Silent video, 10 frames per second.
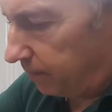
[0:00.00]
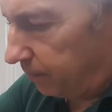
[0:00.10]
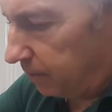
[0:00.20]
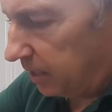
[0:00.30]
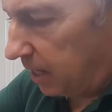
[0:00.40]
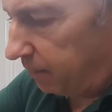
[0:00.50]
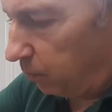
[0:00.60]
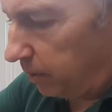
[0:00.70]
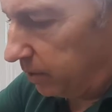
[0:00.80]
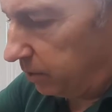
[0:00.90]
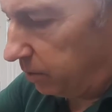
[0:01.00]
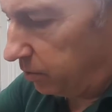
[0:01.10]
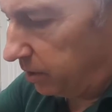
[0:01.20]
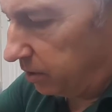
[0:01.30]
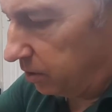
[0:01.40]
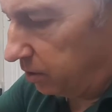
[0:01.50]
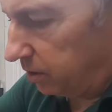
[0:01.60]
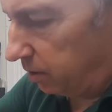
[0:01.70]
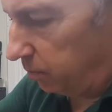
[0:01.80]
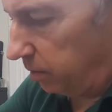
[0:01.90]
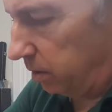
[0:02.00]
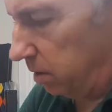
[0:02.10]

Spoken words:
Be careful where you use this, because you don't want to